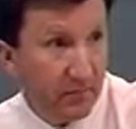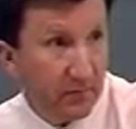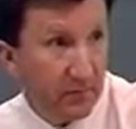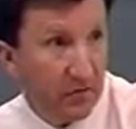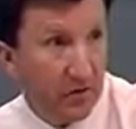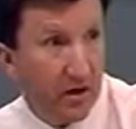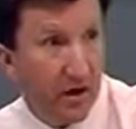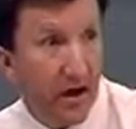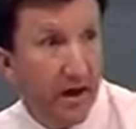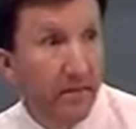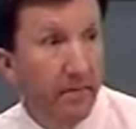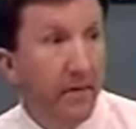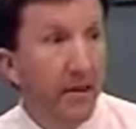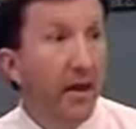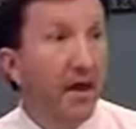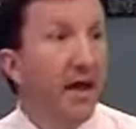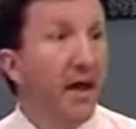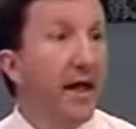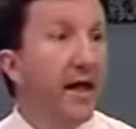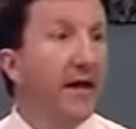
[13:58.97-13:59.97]
Okay,
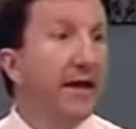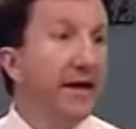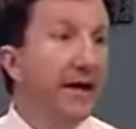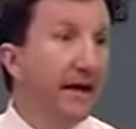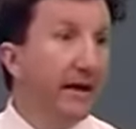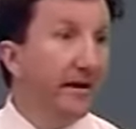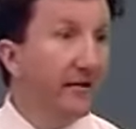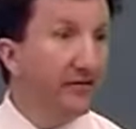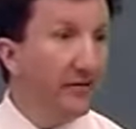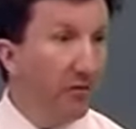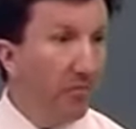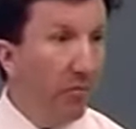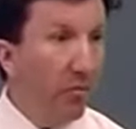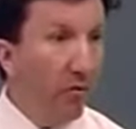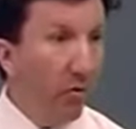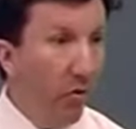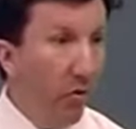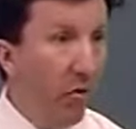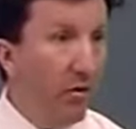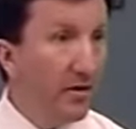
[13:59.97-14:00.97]
and it's
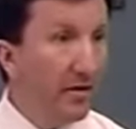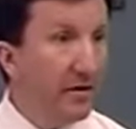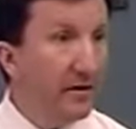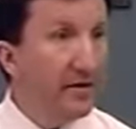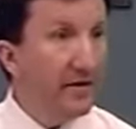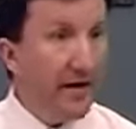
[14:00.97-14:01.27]
important